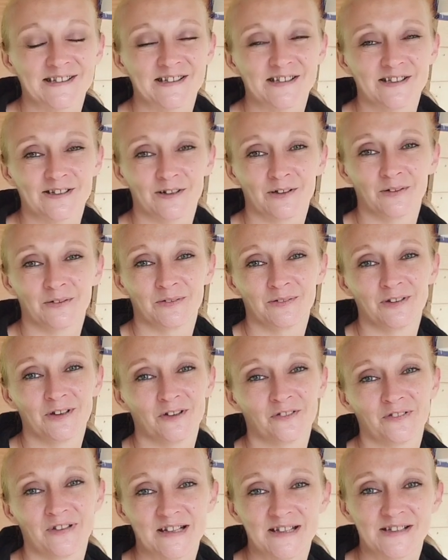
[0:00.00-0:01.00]
So,
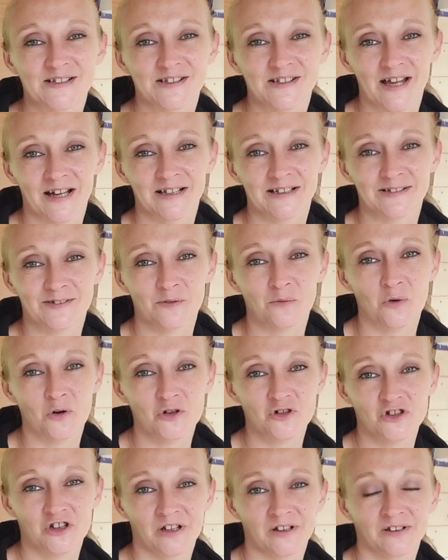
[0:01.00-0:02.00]
lovelies, thanks for
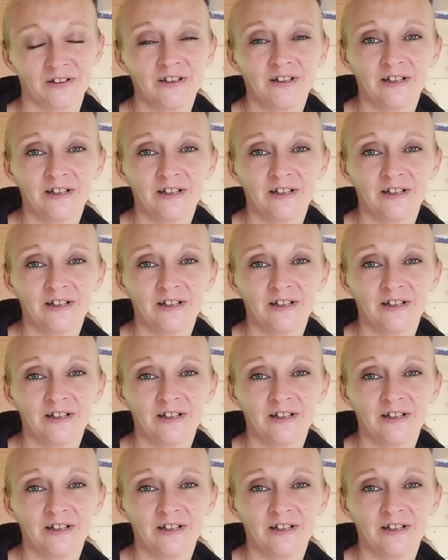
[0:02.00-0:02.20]
watching.